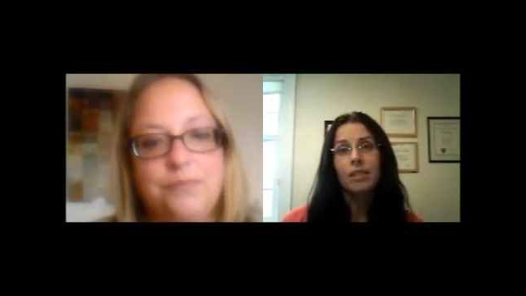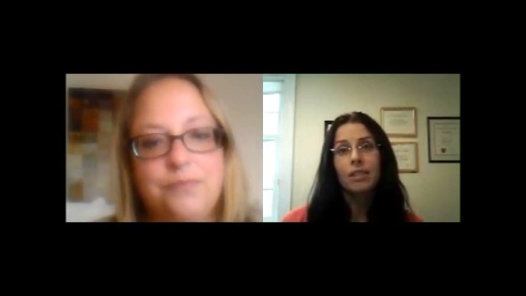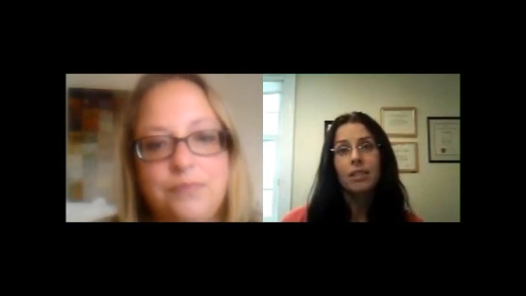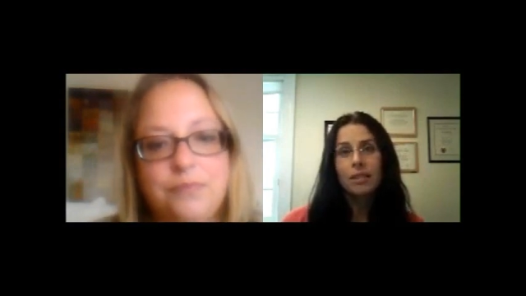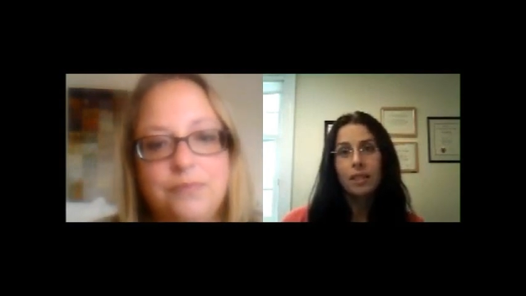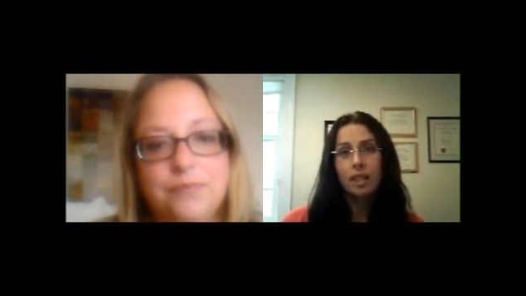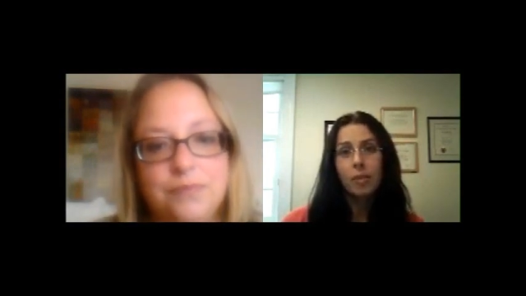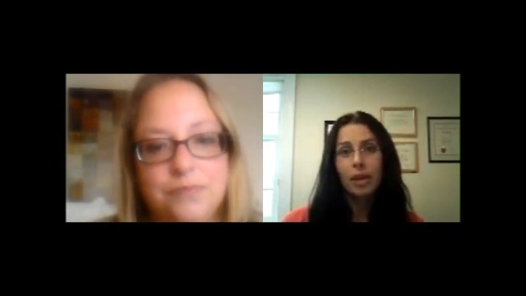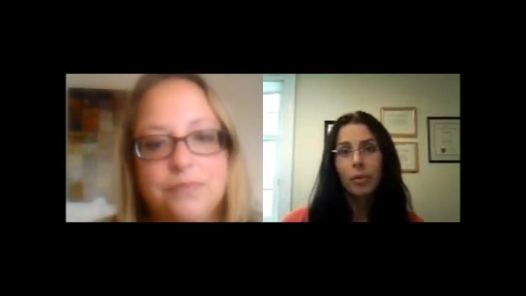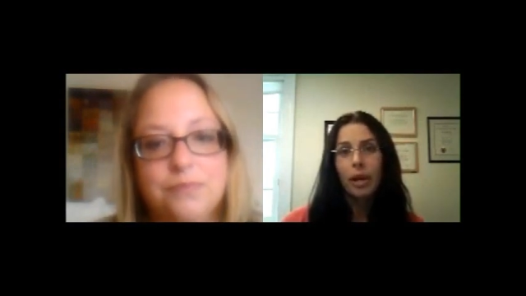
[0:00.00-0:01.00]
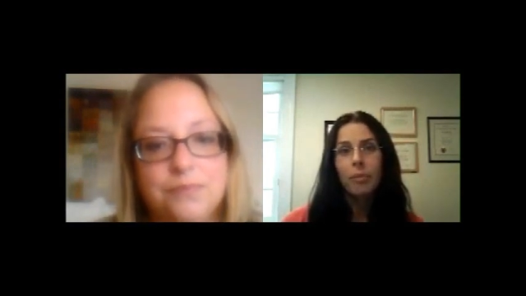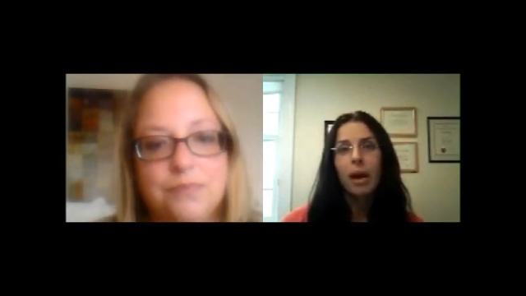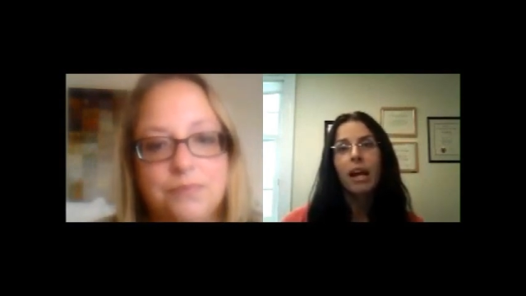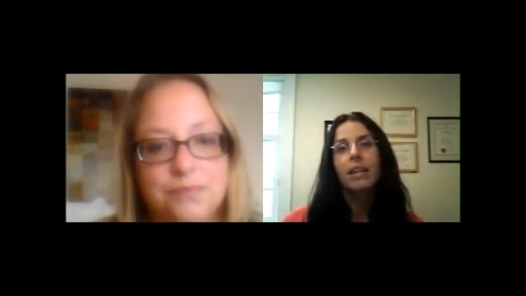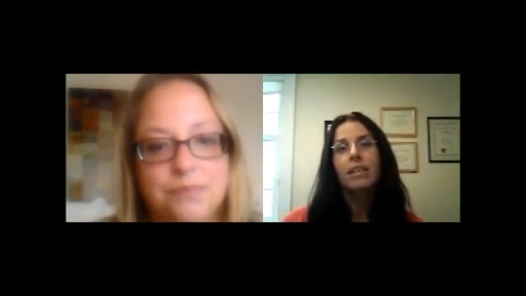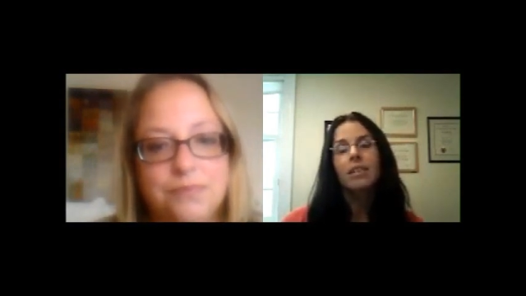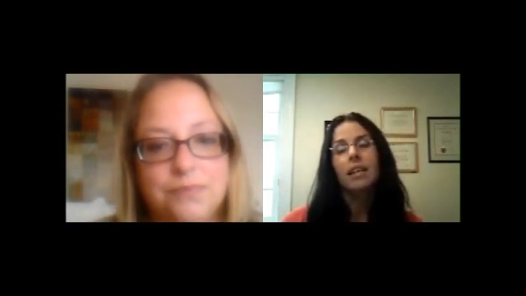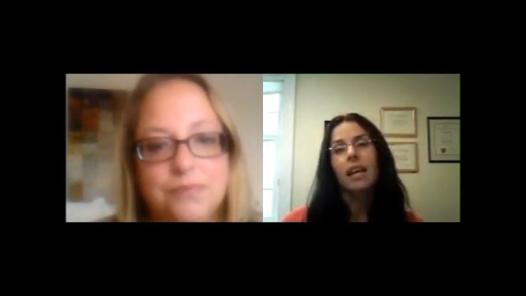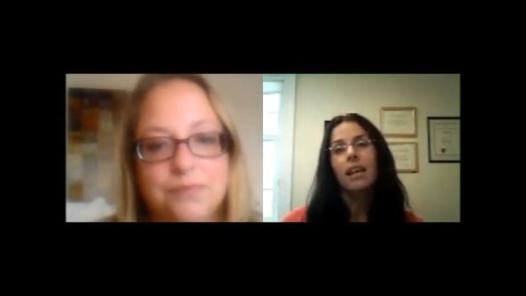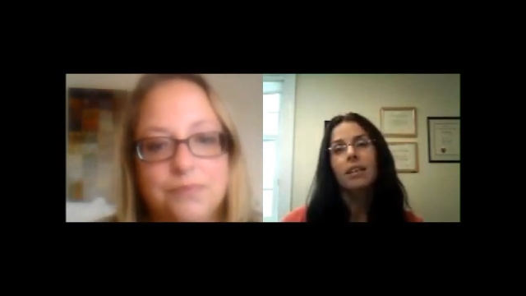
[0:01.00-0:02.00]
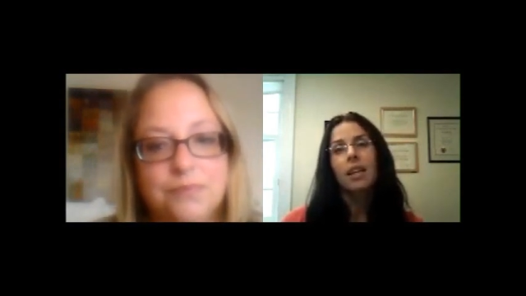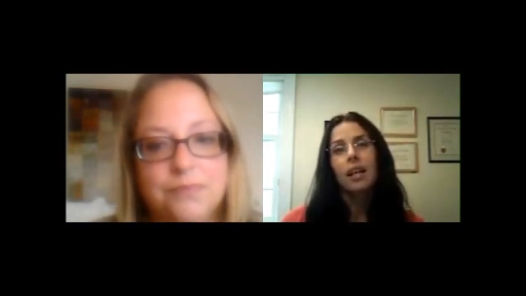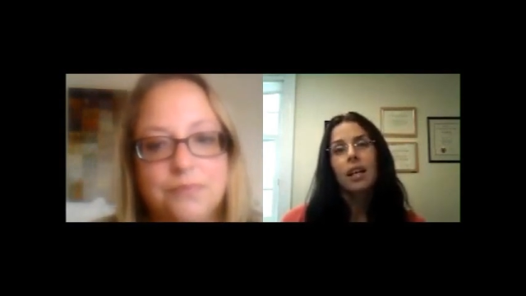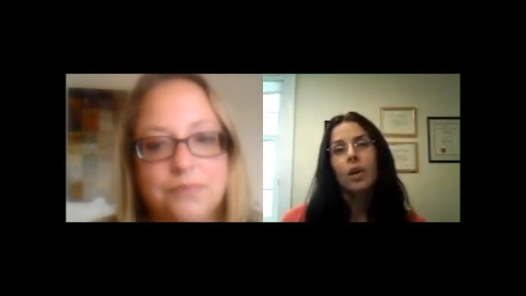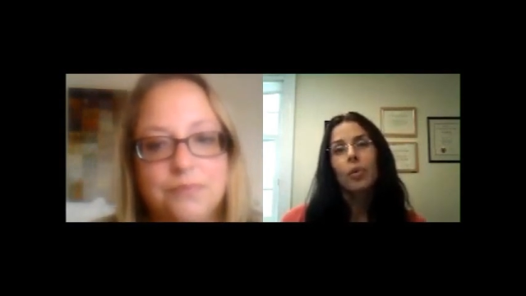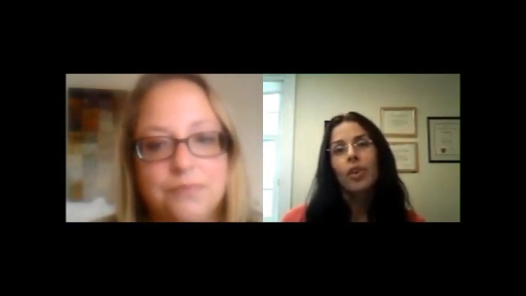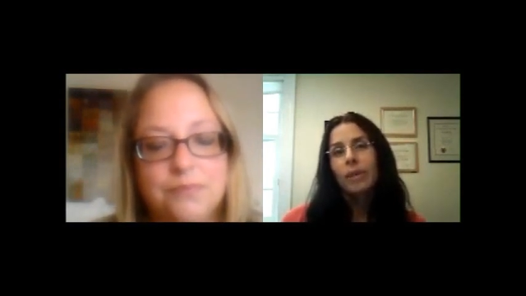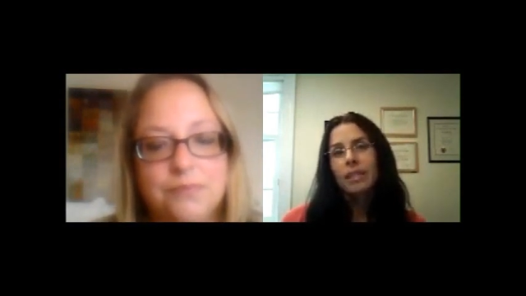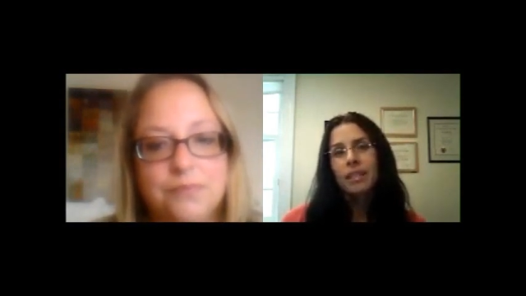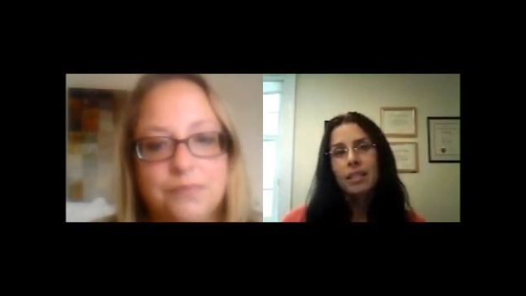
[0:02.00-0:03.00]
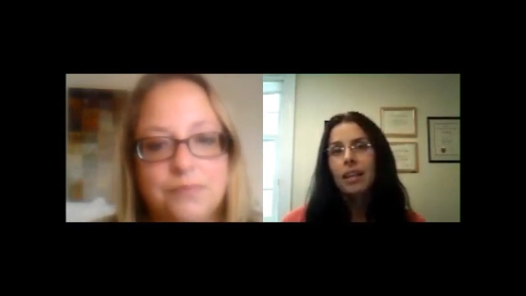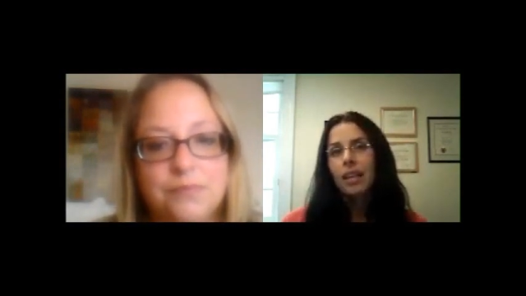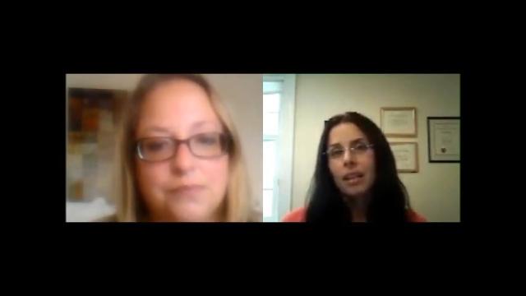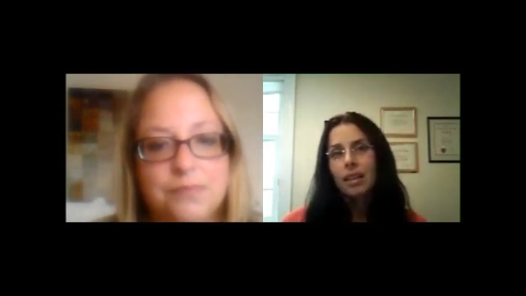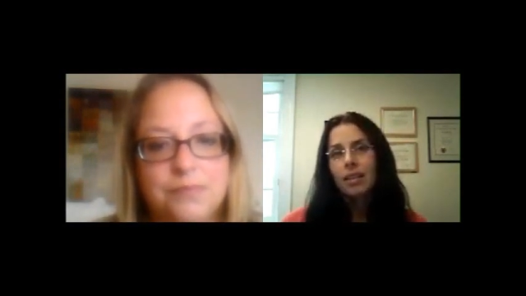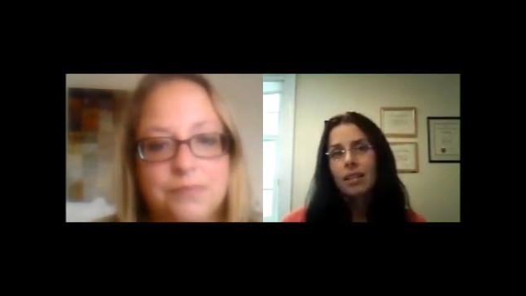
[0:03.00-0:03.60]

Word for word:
Speaker 1: weight stigma and weight bias. And we've been studying